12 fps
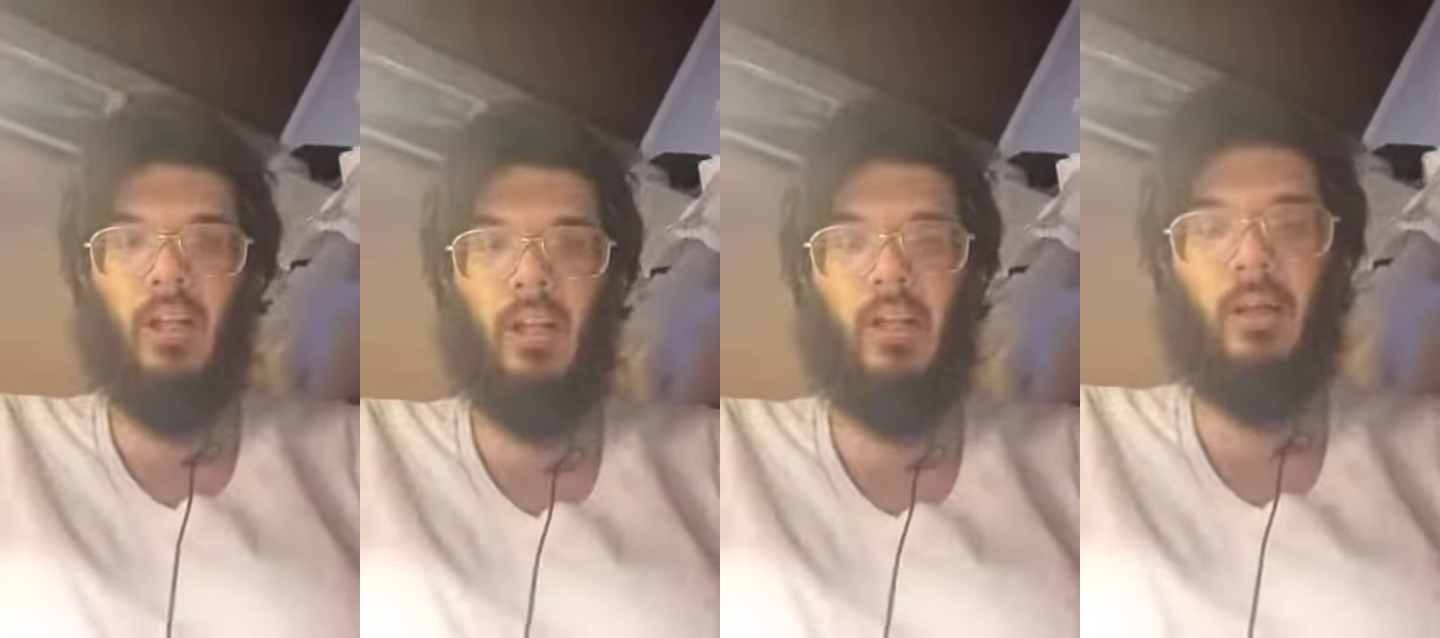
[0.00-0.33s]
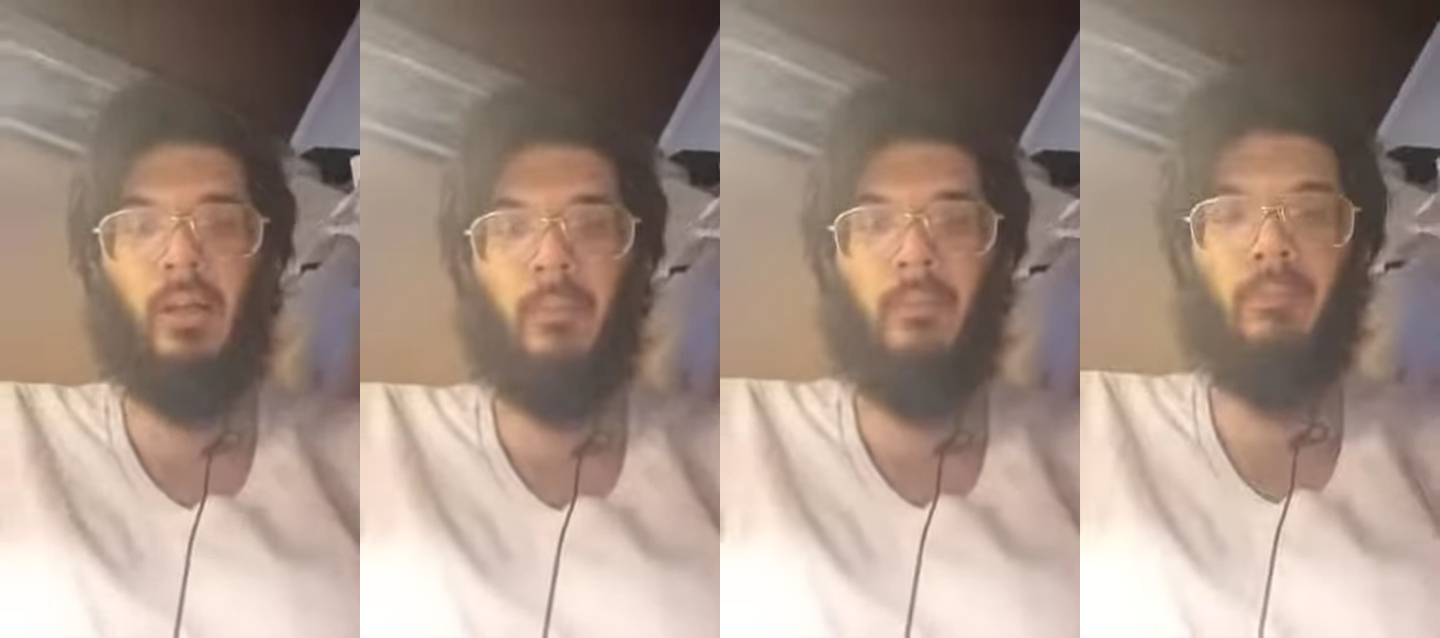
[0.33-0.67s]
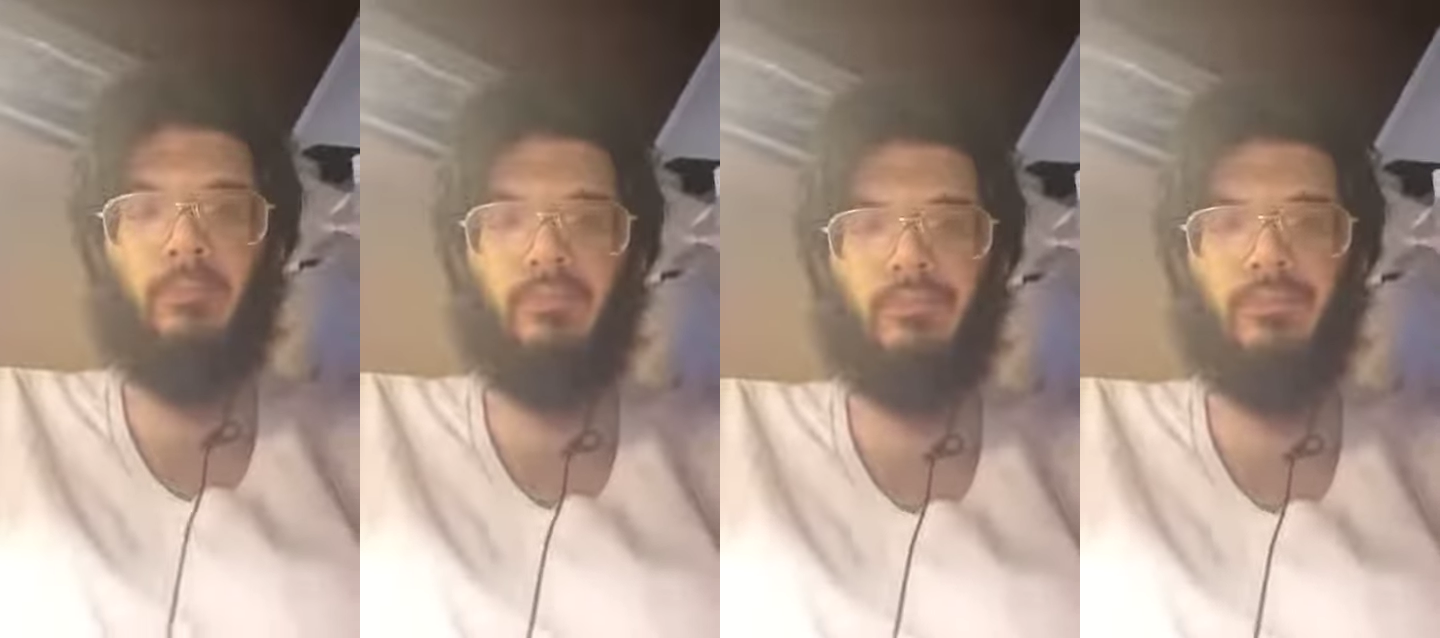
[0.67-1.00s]

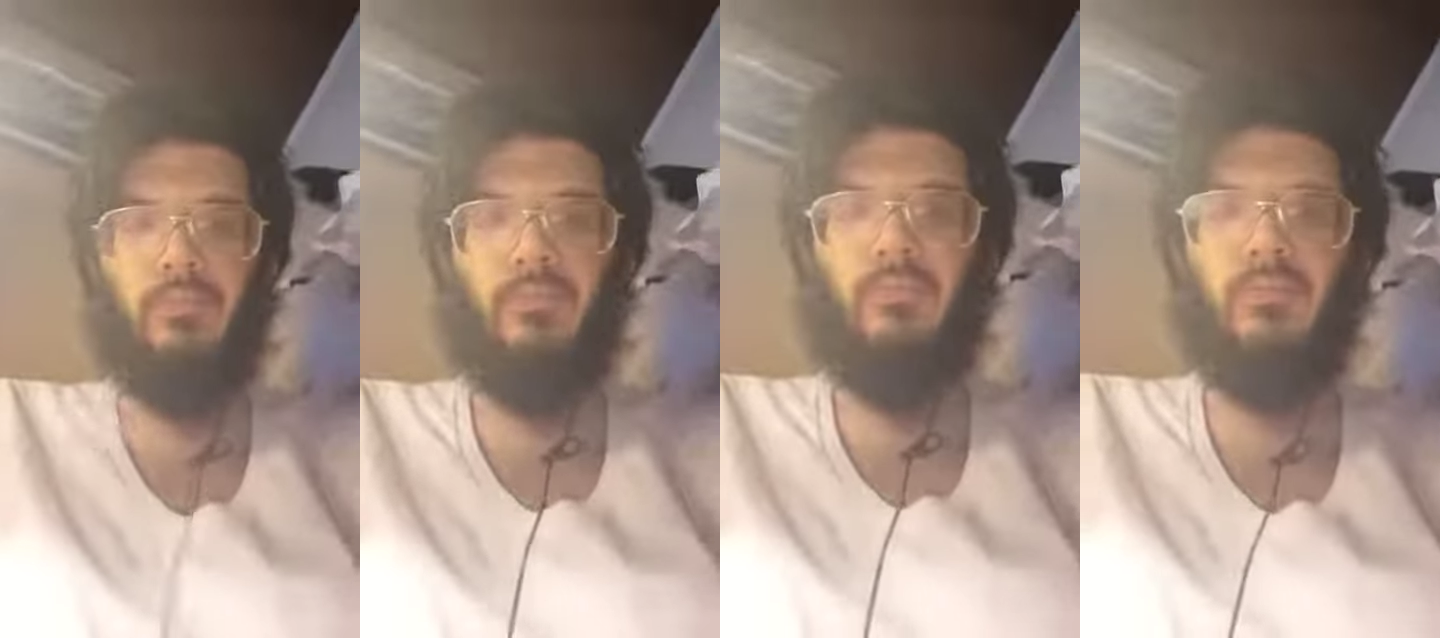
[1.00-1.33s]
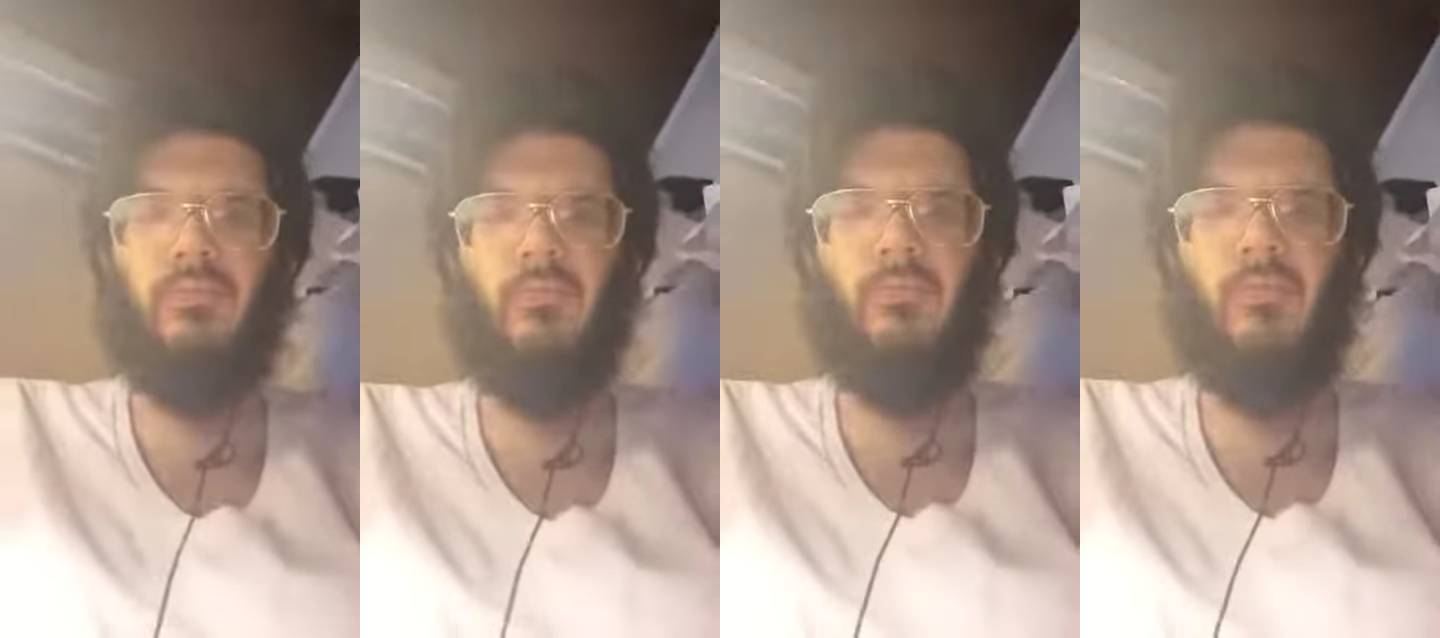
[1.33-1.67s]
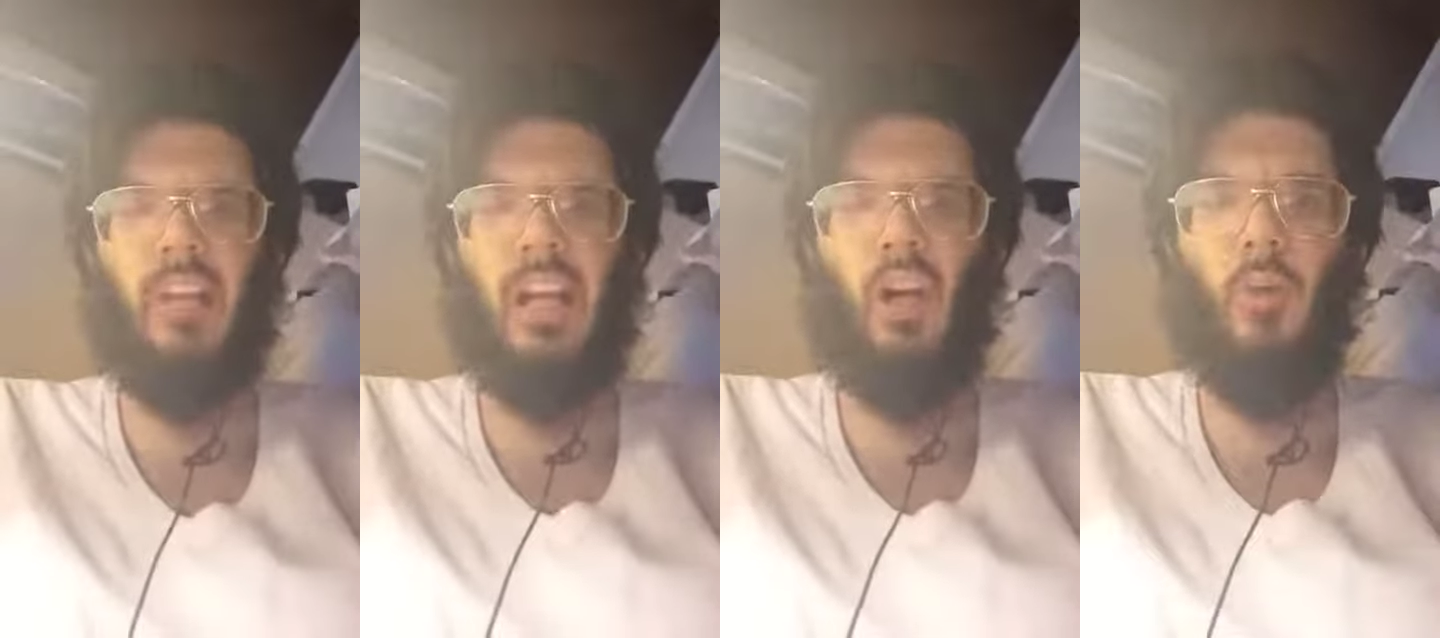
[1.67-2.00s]

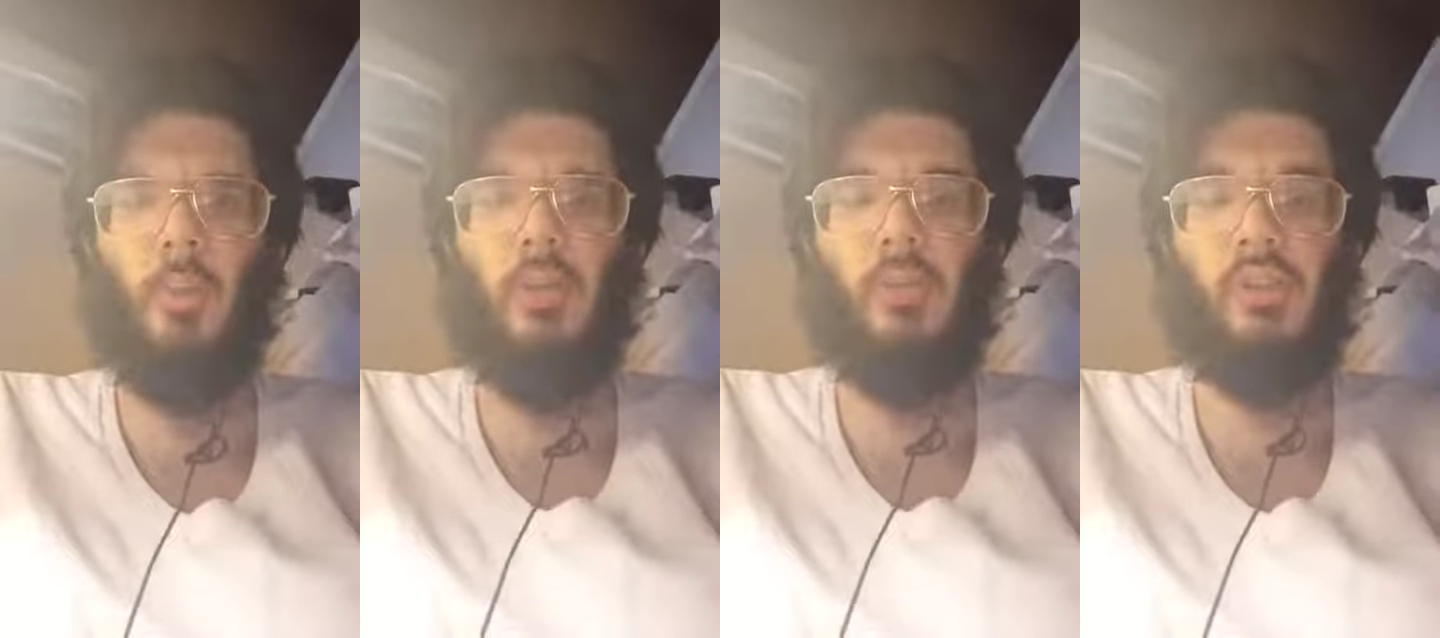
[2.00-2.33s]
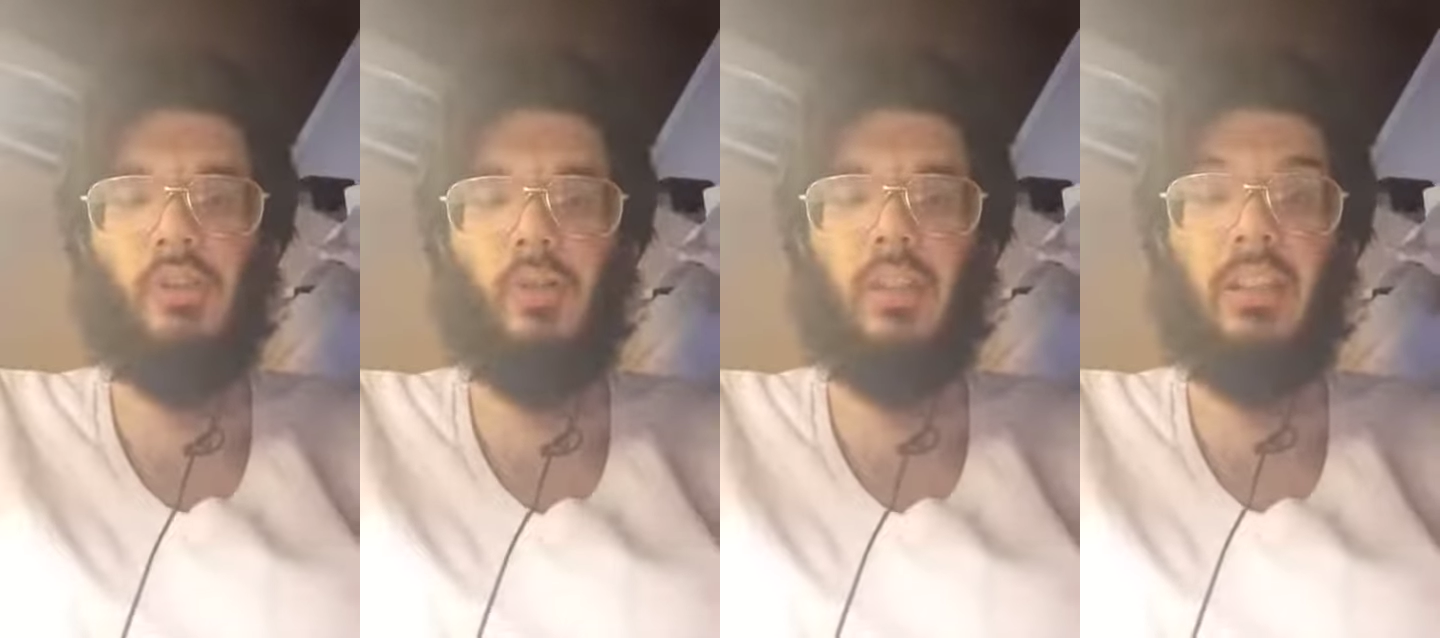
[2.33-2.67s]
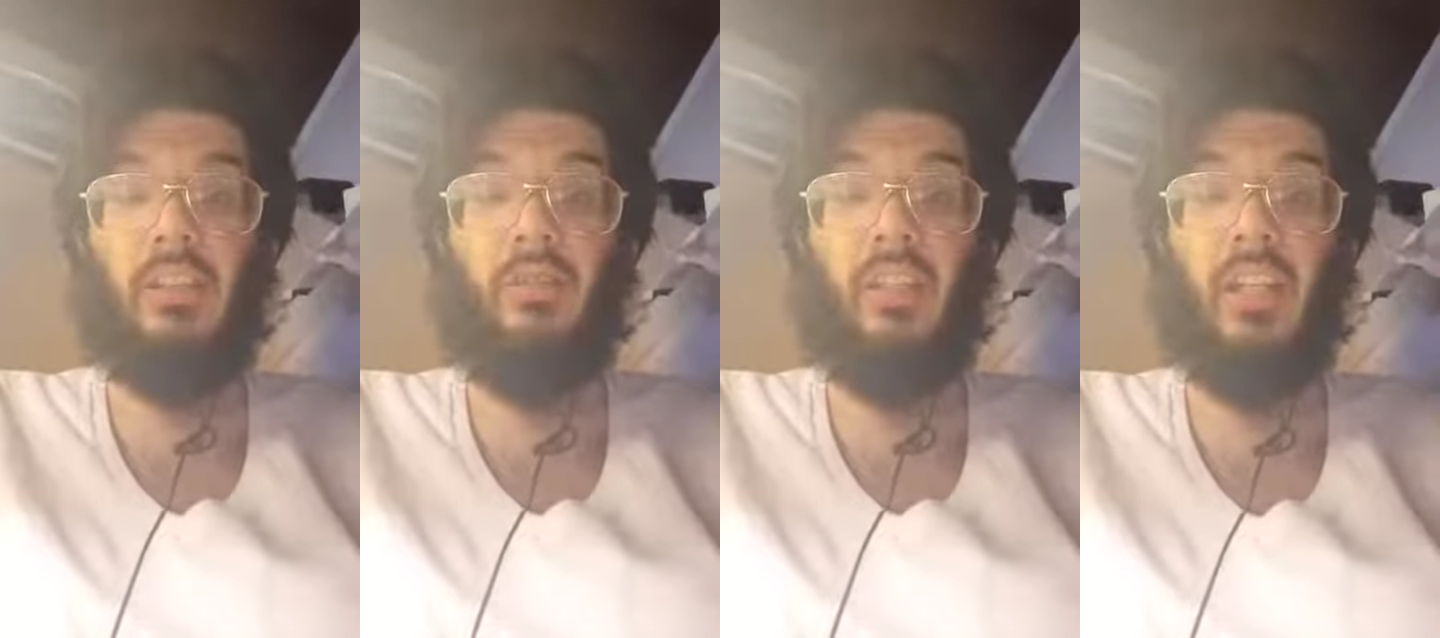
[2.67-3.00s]
I hope you enjoyed
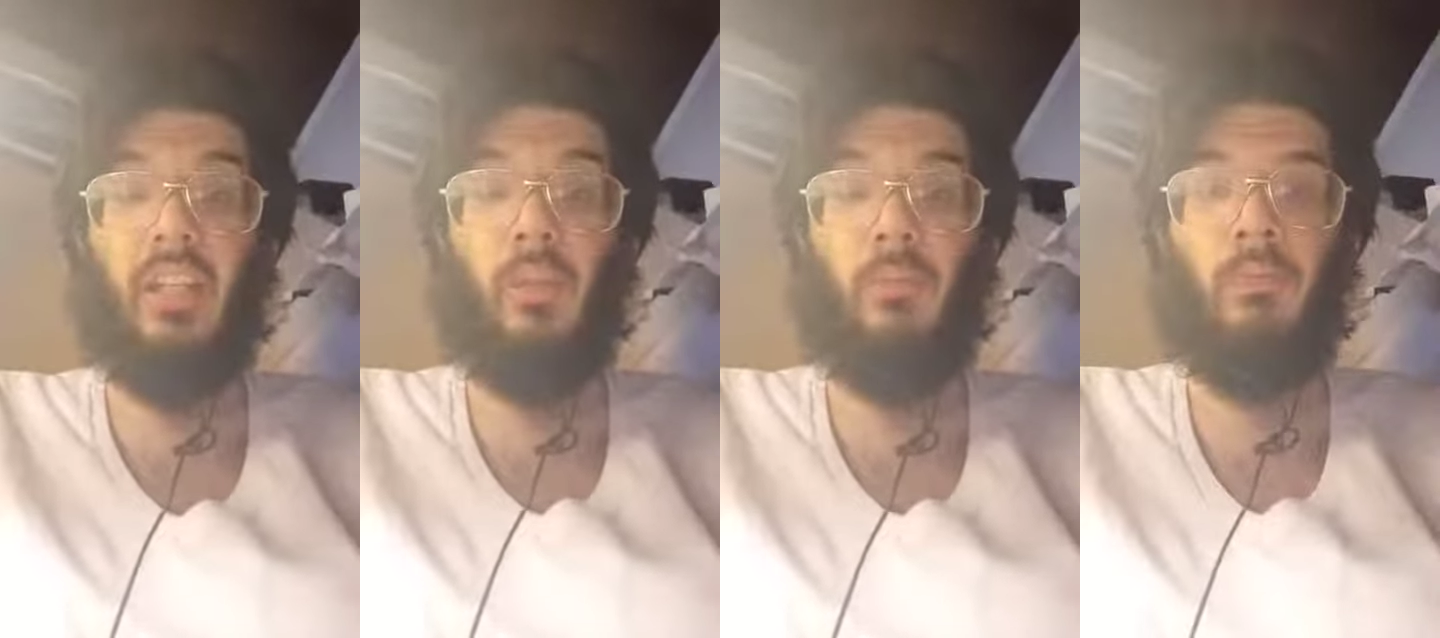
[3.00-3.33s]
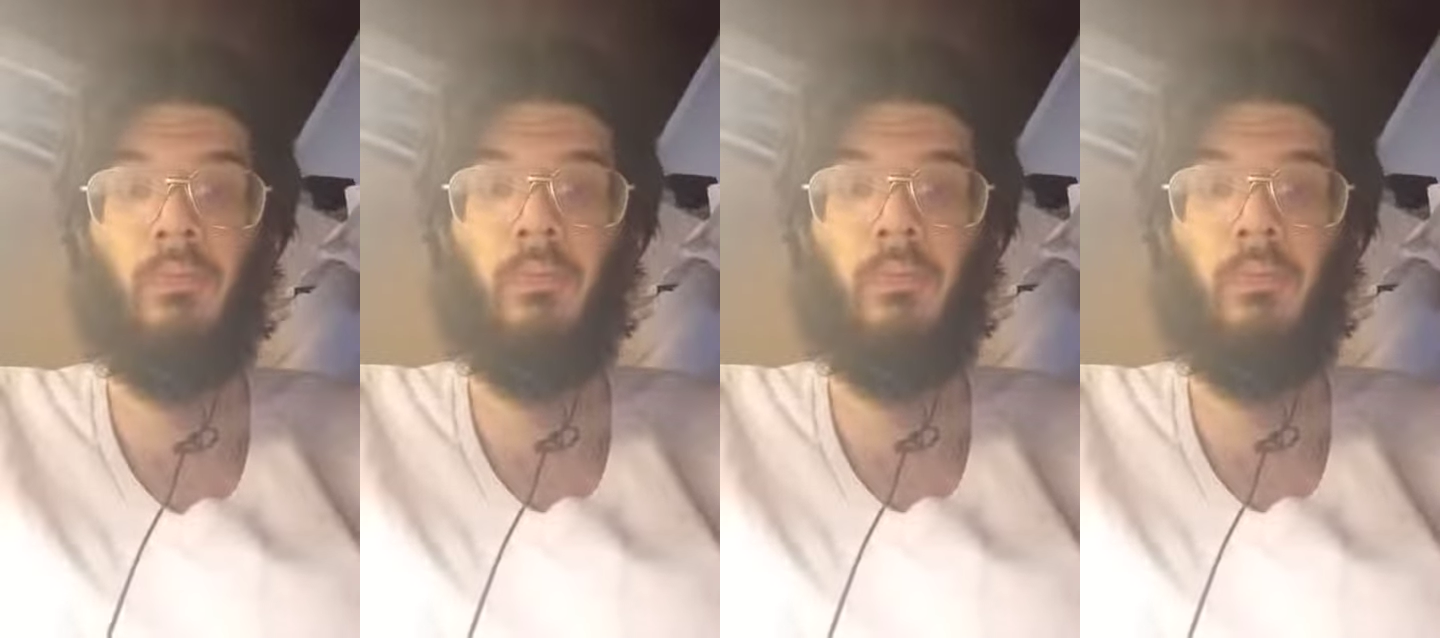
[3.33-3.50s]
this video.